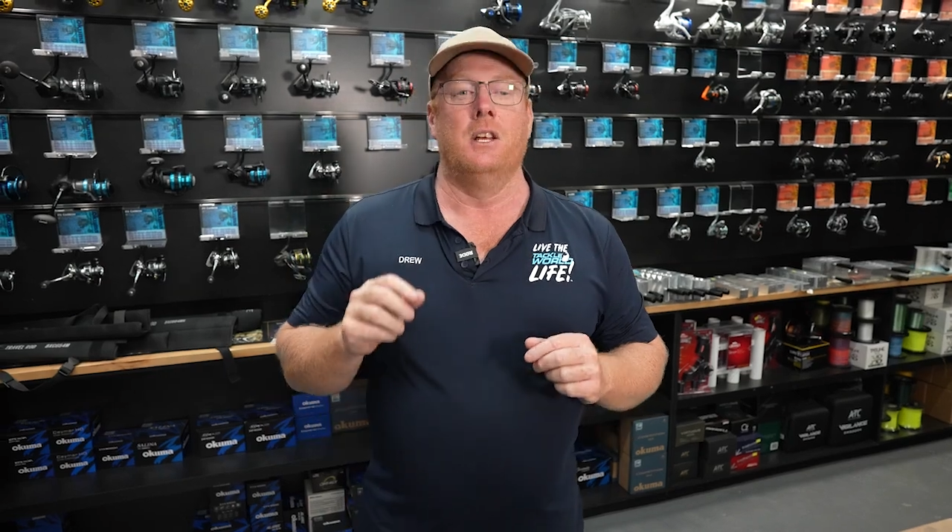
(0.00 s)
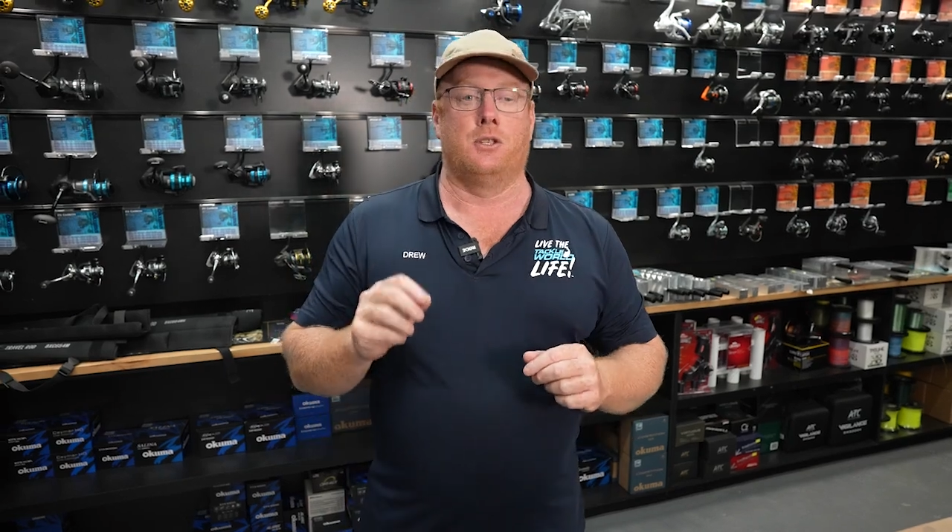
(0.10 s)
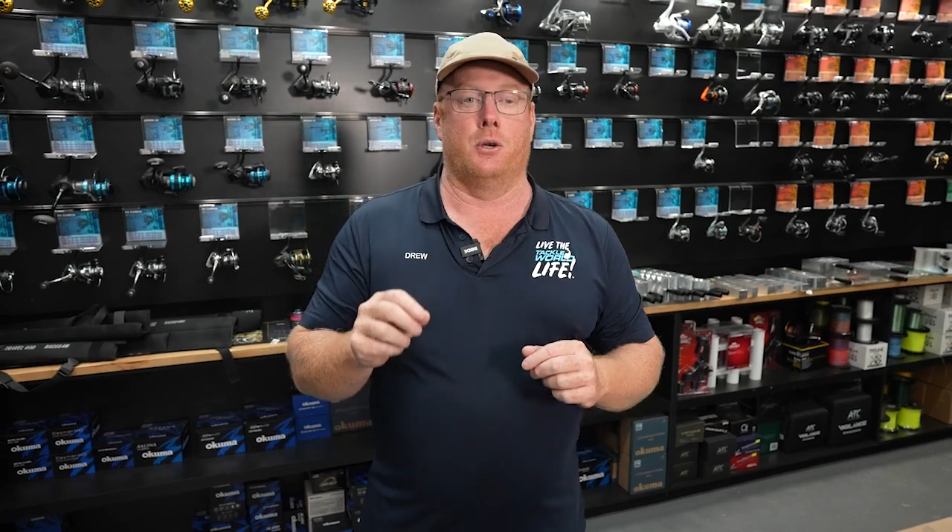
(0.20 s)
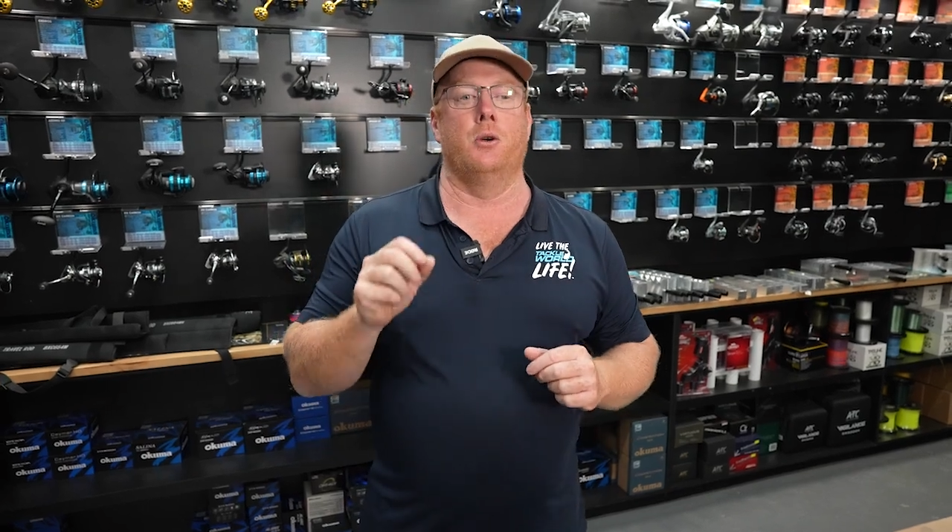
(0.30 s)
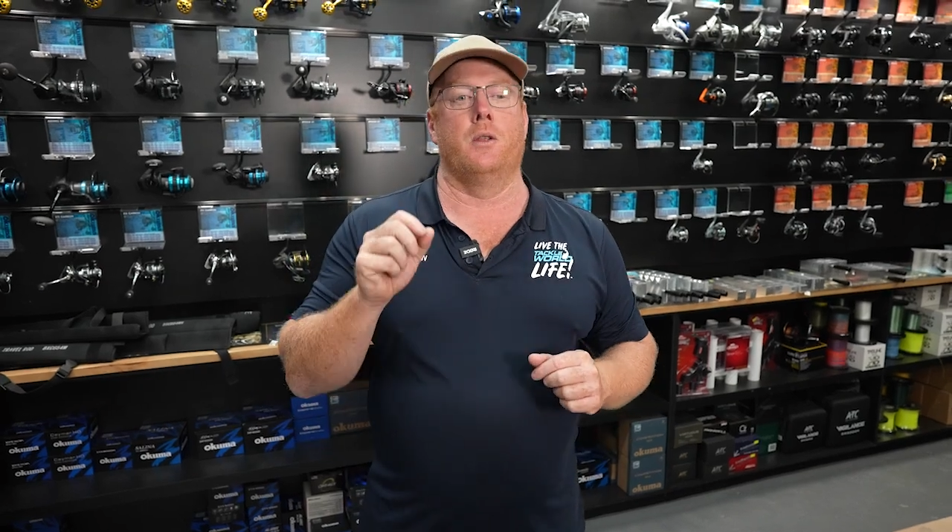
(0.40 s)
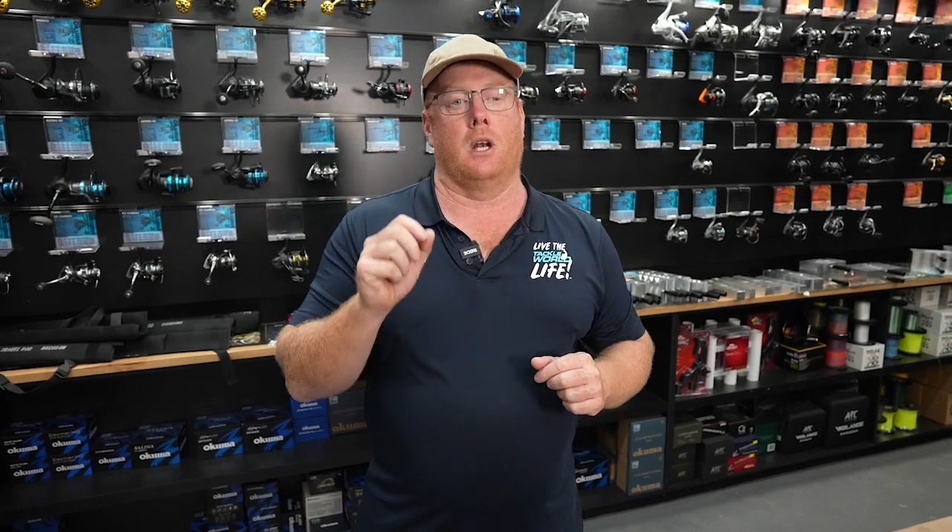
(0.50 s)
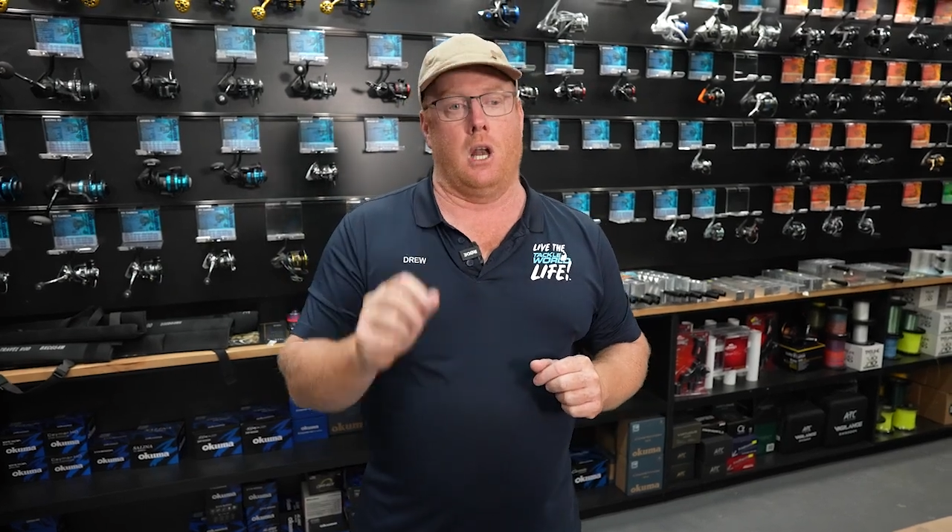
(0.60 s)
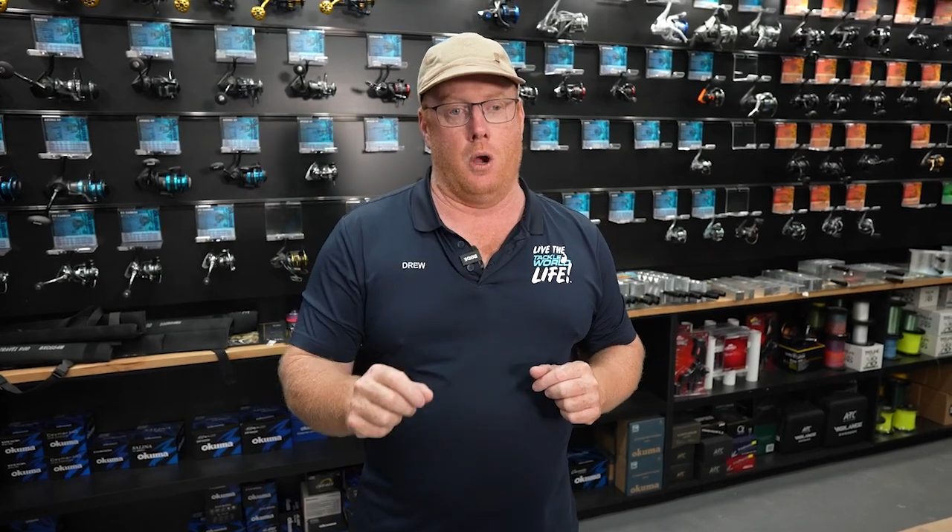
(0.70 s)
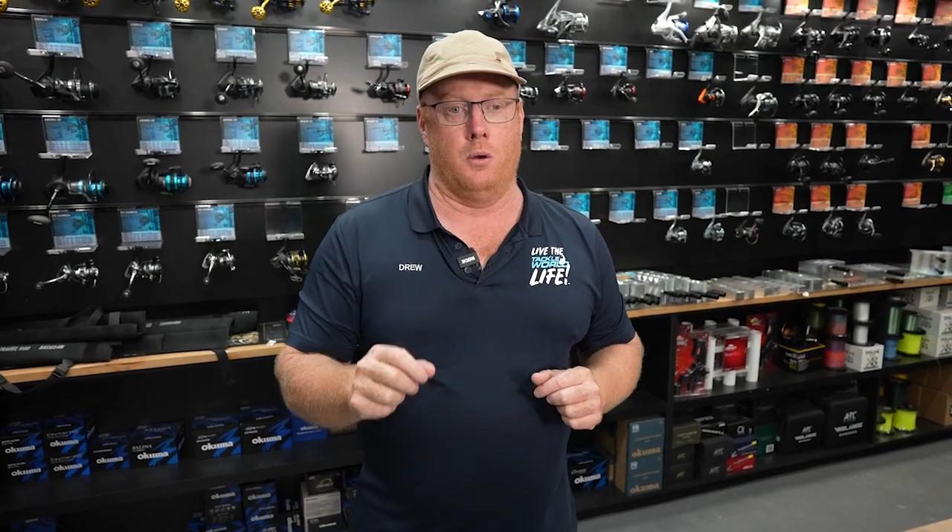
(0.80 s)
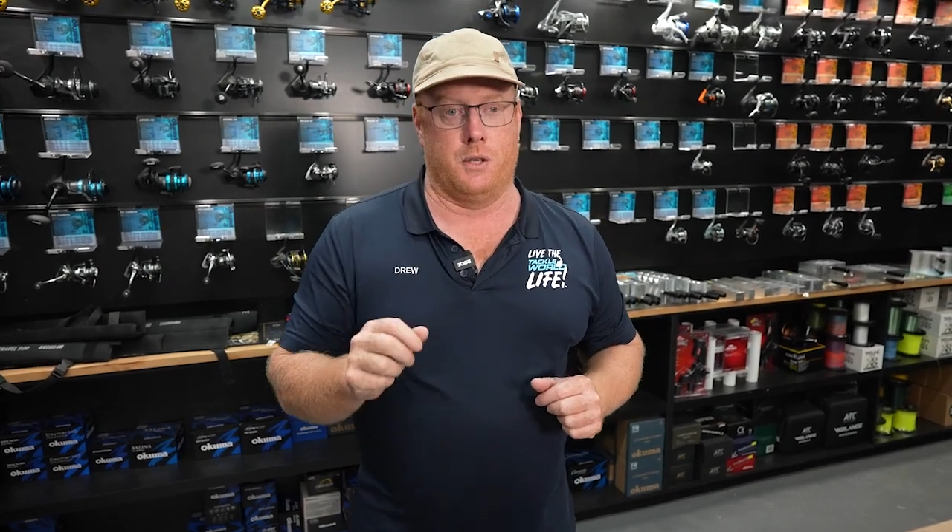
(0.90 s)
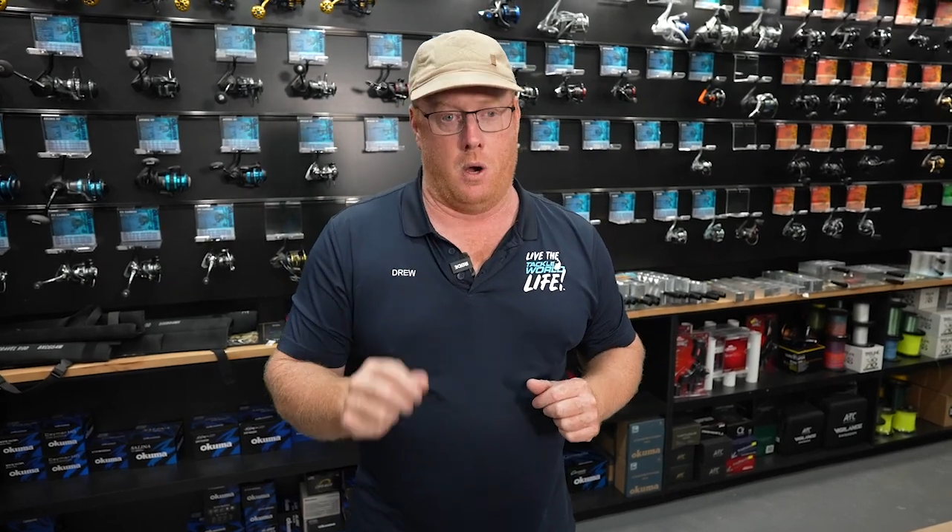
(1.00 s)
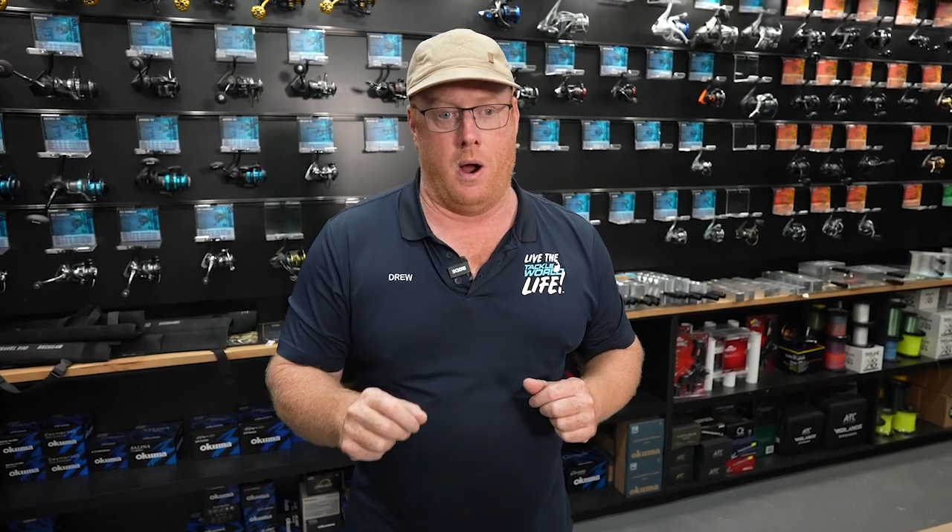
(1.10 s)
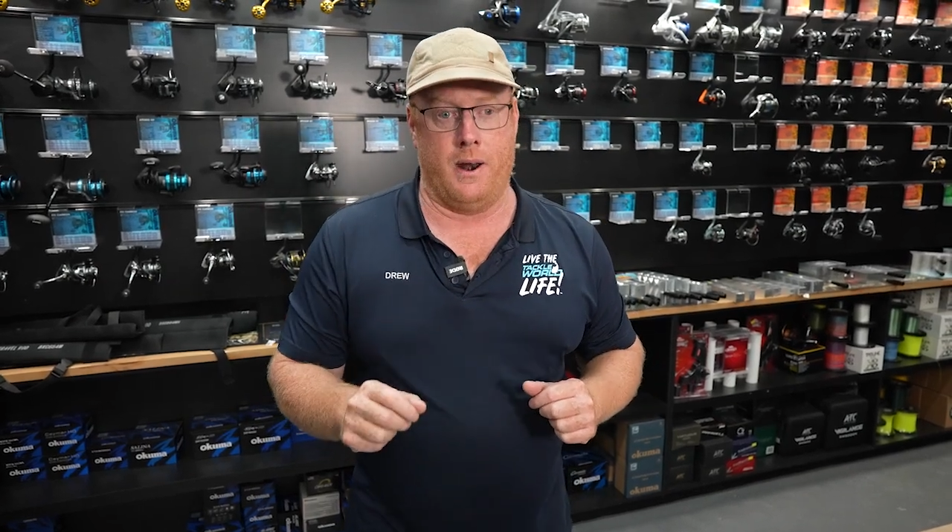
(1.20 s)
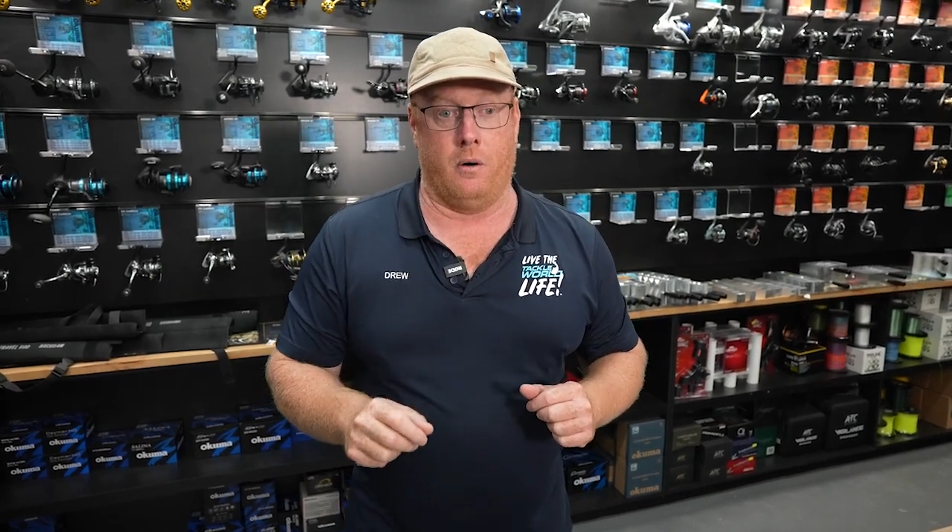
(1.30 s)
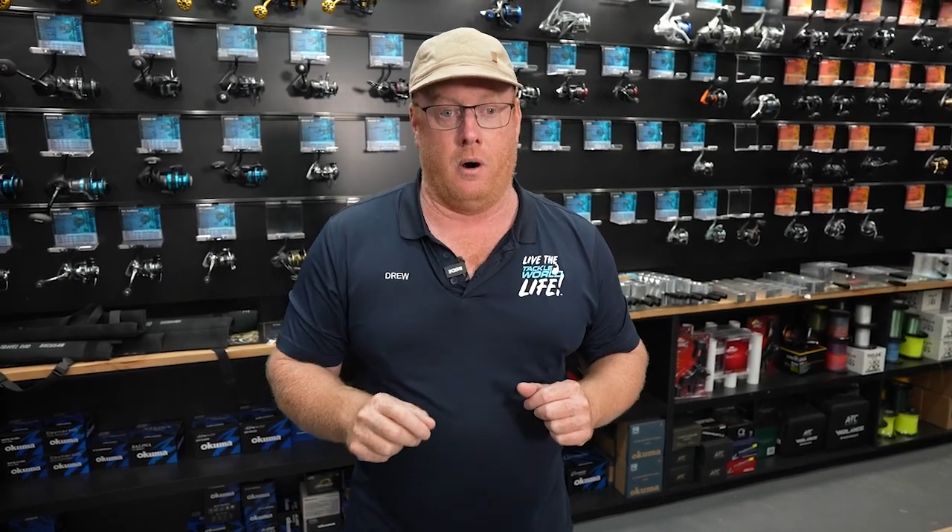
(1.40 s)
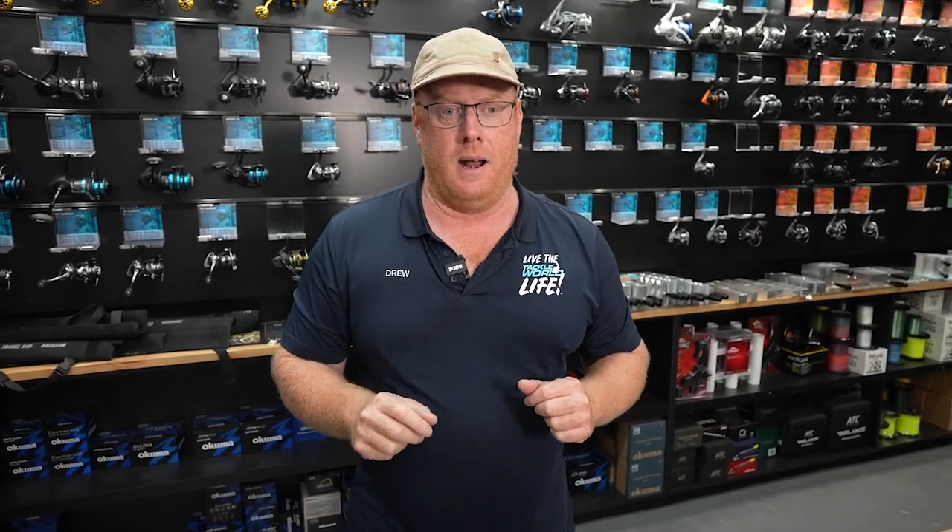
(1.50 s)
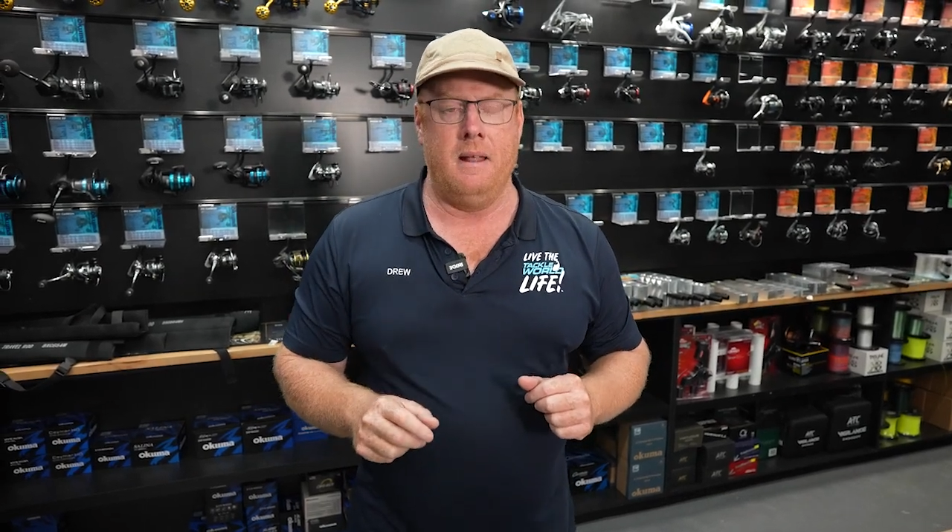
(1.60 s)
to the low tide, all right?